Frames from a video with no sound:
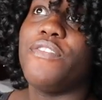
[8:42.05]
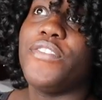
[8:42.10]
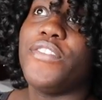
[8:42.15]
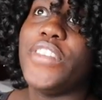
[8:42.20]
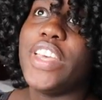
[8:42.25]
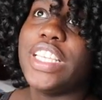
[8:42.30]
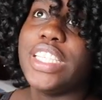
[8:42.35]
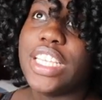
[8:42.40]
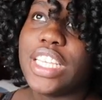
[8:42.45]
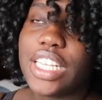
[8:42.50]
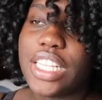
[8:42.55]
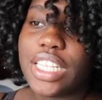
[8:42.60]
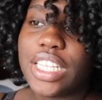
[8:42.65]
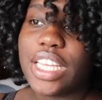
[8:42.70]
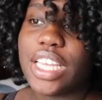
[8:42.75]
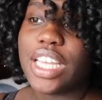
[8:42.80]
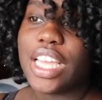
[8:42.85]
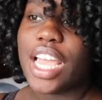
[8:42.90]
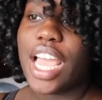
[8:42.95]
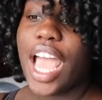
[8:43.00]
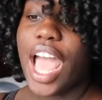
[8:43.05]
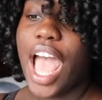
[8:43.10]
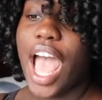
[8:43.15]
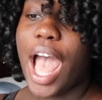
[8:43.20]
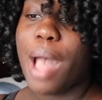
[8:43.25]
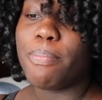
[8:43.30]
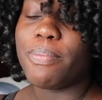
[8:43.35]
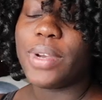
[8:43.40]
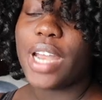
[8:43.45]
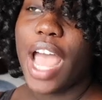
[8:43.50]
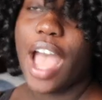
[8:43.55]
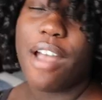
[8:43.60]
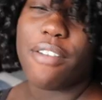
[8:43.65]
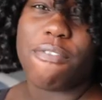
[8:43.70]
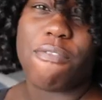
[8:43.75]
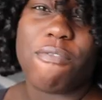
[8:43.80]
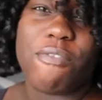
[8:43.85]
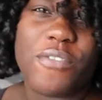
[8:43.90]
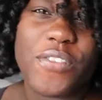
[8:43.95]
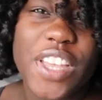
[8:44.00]
physically, I'm not
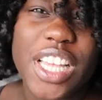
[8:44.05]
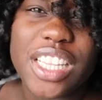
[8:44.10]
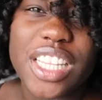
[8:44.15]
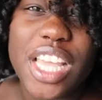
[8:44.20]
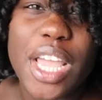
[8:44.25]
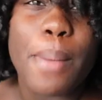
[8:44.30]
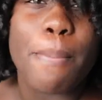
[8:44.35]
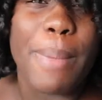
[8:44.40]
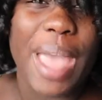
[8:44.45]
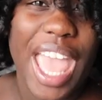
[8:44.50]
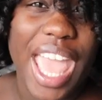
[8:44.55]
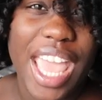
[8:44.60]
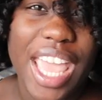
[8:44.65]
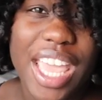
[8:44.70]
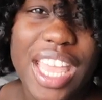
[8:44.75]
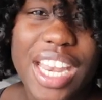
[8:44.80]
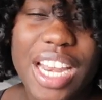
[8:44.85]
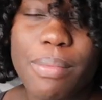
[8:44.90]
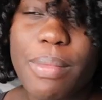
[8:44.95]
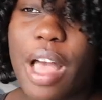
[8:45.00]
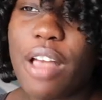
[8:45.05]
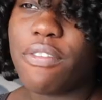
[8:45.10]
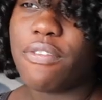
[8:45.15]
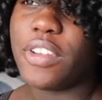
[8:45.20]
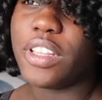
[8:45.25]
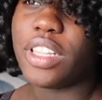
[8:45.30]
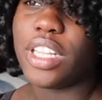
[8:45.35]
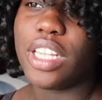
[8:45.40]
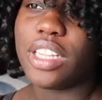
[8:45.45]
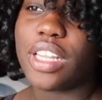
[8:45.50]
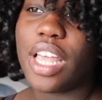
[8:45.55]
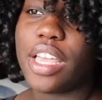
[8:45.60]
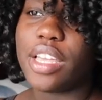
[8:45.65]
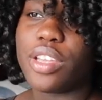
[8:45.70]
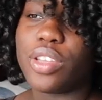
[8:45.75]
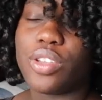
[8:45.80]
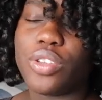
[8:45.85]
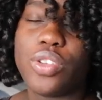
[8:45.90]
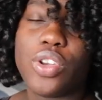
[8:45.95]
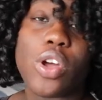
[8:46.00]
feeling pain. I'm not feeling like,
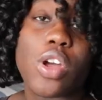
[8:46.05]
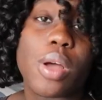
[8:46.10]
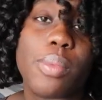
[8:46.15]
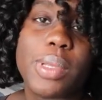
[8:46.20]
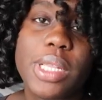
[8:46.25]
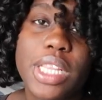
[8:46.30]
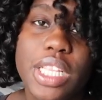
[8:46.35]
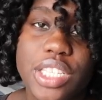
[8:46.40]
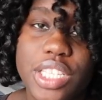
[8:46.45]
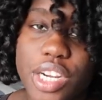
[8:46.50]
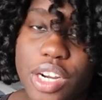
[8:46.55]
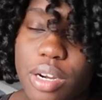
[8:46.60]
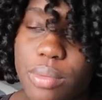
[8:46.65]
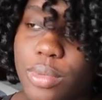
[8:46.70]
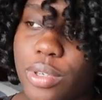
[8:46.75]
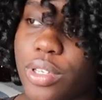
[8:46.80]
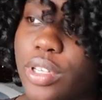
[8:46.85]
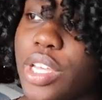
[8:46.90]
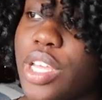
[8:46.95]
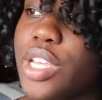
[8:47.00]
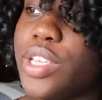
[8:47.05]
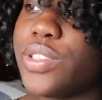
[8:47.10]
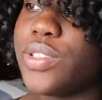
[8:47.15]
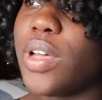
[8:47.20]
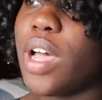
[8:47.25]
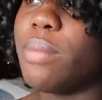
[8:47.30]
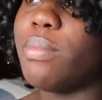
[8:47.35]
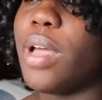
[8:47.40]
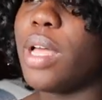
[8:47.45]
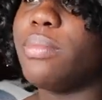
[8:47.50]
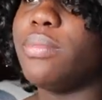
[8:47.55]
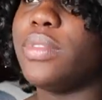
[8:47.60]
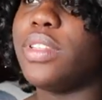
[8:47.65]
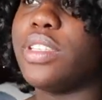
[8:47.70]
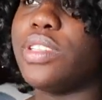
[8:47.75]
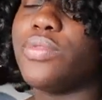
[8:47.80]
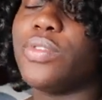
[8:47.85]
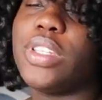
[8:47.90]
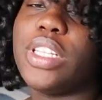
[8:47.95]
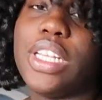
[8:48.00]
you know, completely terrible. So I'm, I'm
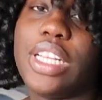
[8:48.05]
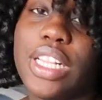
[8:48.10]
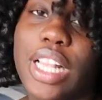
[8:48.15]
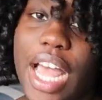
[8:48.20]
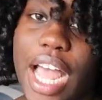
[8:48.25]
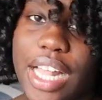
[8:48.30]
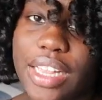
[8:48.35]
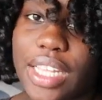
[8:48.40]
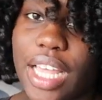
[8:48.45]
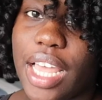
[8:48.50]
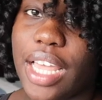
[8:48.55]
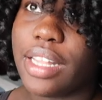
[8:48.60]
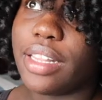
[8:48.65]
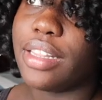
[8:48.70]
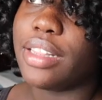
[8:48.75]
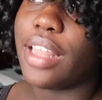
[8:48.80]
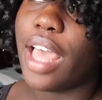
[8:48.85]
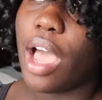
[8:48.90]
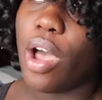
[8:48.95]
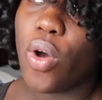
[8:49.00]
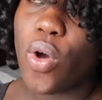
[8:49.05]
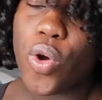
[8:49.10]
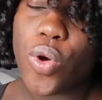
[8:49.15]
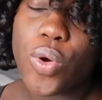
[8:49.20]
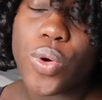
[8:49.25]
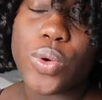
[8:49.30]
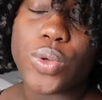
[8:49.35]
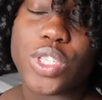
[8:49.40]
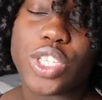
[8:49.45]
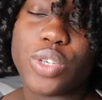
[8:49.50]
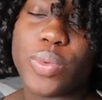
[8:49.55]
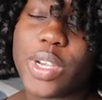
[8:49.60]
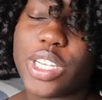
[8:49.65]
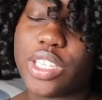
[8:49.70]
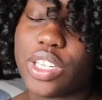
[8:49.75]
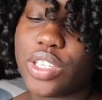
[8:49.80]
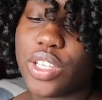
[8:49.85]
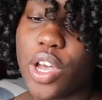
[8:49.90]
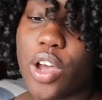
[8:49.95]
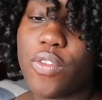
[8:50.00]
just really glad that that whole
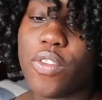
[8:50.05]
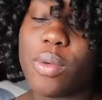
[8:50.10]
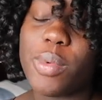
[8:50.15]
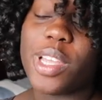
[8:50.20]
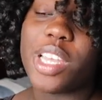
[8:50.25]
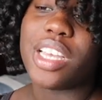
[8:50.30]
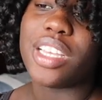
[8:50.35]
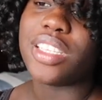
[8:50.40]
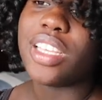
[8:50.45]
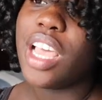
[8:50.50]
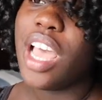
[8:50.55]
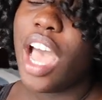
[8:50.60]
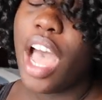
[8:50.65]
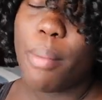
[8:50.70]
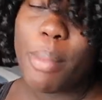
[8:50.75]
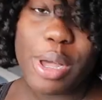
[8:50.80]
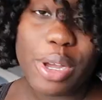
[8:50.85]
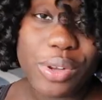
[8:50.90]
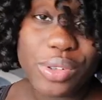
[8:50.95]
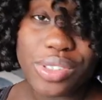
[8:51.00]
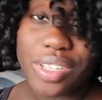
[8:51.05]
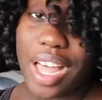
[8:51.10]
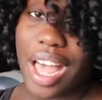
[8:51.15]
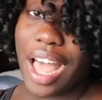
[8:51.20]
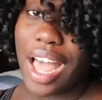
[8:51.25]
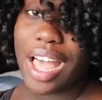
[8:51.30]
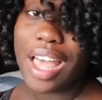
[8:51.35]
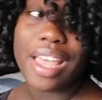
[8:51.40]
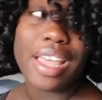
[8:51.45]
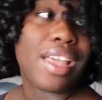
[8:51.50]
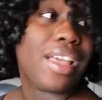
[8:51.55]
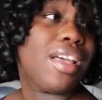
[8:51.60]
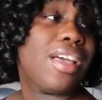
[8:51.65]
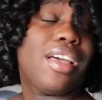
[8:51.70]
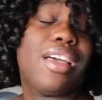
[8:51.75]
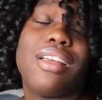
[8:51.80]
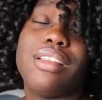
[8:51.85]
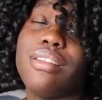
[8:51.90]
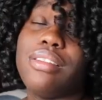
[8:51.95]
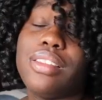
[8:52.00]
situation is over because I'm not gonna lie,
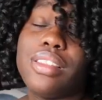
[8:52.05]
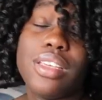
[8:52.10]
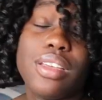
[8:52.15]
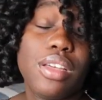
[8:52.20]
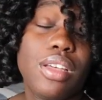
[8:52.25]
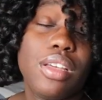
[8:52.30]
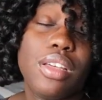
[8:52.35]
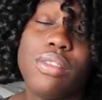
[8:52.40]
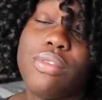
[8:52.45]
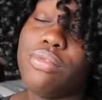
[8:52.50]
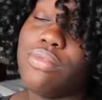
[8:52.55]
the,